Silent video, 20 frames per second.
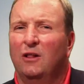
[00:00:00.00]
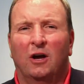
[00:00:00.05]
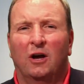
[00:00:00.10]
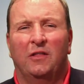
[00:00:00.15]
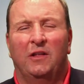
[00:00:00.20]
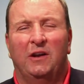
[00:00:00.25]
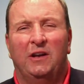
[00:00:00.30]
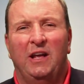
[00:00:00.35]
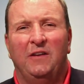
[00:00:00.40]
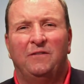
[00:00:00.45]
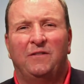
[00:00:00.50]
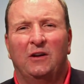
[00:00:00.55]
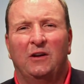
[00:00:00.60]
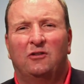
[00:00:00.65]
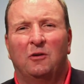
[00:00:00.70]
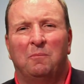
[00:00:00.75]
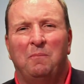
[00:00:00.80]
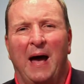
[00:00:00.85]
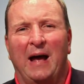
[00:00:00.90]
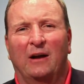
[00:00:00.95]
a look at the
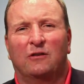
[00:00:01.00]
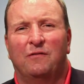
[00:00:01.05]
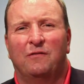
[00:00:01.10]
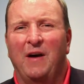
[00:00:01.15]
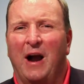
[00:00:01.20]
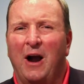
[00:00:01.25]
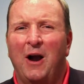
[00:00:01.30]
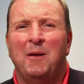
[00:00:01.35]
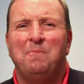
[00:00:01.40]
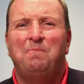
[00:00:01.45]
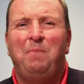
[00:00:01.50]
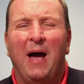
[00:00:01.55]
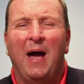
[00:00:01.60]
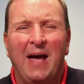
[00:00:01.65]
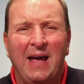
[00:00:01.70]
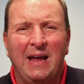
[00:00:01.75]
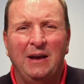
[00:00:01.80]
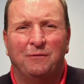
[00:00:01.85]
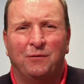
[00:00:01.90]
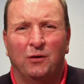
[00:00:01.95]
defensive backs. Very
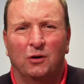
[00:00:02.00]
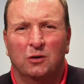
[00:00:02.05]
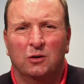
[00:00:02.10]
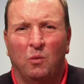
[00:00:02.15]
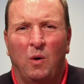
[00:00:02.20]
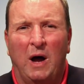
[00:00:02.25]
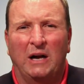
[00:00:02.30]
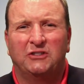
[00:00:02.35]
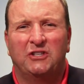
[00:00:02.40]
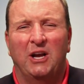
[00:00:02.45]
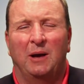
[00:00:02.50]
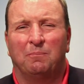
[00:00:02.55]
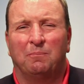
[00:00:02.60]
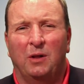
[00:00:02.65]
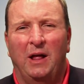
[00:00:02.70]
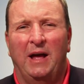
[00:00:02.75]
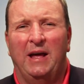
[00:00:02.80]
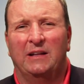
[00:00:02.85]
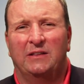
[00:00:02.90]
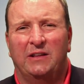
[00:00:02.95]
painful to watch that
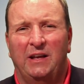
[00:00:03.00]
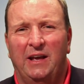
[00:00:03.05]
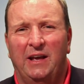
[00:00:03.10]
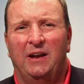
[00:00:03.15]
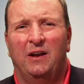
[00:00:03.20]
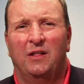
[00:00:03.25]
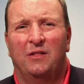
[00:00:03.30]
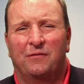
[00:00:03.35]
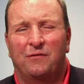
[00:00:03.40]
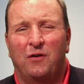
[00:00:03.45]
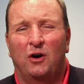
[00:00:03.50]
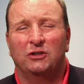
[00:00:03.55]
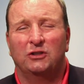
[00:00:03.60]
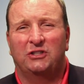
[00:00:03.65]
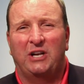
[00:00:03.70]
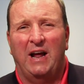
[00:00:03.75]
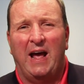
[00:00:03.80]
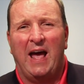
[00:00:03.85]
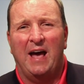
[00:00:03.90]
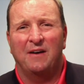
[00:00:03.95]
play at the end of the
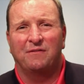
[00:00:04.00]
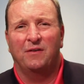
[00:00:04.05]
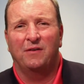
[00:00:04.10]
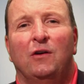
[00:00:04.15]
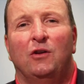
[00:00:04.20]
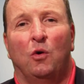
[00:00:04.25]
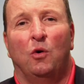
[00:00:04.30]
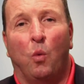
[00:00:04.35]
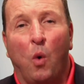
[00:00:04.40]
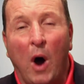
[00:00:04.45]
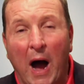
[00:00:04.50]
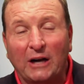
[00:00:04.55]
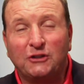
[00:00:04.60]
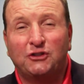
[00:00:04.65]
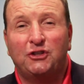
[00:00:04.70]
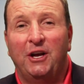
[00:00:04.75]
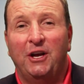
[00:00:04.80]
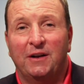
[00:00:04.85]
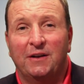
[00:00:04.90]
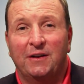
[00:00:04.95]
first half. You
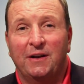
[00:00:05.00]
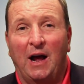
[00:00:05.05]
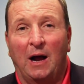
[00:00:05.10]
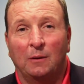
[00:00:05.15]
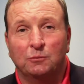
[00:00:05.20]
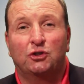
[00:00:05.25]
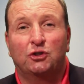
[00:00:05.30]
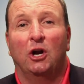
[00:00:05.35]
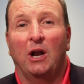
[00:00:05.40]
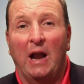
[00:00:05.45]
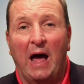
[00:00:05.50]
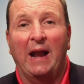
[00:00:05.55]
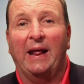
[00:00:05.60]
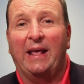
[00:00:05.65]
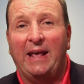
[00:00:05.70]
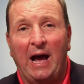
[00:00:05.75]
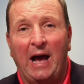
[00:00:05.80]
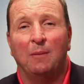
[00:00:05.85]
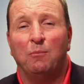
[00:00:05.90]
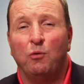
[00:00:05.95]
watch it, I'm sure a lot
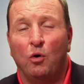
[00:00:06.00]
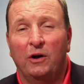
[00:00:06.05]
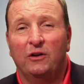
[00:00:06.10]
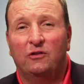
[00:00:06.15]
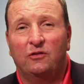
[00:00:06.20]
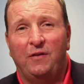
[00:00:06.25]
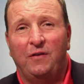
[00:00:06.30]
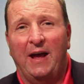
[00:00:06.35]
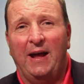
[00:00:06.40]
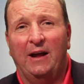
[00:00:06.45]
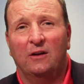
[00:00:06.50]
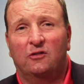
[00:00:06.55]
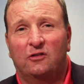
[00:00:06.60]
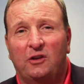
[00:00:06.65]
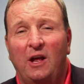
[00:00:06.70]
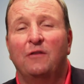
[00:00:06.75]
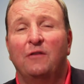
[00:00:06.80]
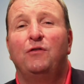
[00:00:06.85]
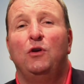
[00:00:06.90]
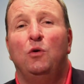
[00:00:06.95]
of Cowboys fans
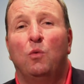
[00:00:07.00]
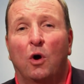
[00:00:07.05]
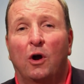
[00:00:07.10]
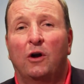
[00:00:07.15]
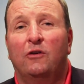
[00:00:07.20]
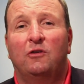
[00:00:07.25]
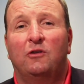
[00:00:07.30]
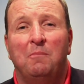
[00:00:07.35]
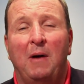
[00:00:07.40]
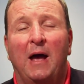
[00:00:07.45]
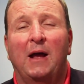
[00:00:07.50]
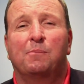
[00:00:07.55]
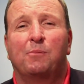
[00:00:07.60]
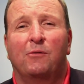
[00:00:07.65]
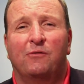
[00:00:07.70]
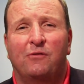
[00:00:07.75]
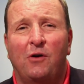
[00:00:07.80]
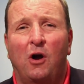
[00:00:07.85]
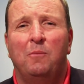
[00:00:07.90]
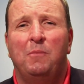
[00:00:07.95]
said a few words and make
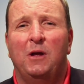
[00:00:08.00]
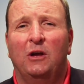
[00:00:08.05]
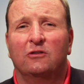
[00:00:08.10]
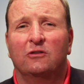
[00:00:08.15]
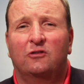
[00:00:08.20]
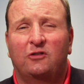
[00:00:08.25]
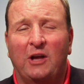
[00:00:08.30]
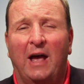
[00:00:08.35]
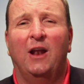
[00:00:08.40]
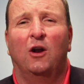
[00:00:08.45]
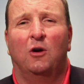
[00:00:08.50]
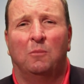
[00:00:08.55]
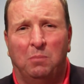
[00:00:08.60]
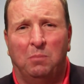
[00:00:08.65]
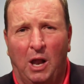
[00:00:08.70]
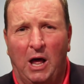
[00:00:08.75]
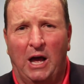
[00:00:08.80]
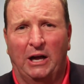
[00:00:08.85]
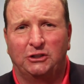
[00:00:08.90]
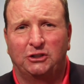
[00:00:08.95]
proverbial sailor
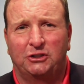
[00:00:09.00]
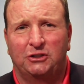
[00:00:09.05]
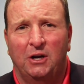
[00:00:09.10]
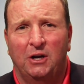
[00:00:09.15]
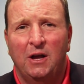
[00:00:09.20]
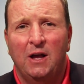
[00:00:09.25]
blush.